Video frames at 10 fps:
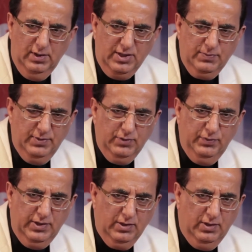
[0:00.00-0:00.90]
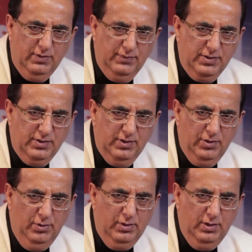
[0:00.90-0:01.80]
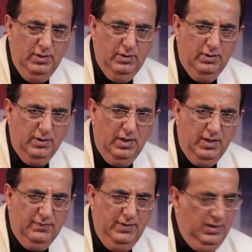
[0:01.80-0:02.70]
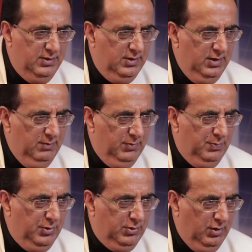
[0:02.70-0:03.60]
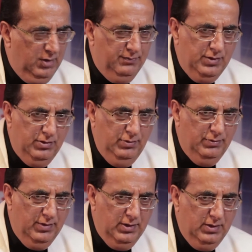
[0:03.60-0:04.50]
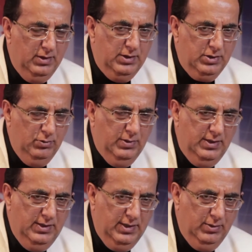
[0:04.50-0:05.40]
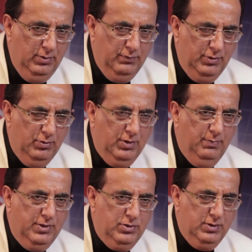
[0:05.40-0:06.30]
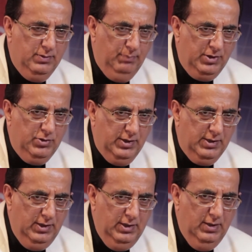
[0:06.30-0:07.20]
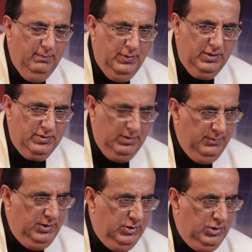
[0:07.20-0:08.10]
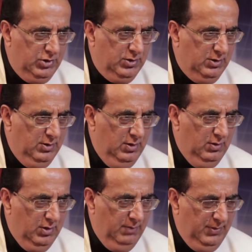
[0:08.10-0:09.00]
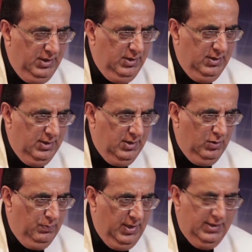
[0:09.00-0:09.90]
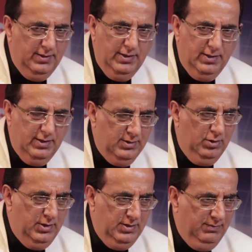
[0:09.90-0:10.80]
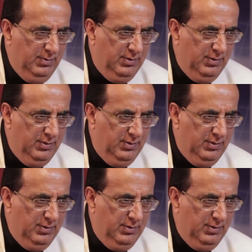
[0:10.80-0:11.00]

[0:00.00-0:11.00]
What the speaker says: Last month we had a conference in Indore on a heart failure. People talk of this new drug. It's too early, I know. We don't have much data. But some initiation or a beginning data or pilot data is already available.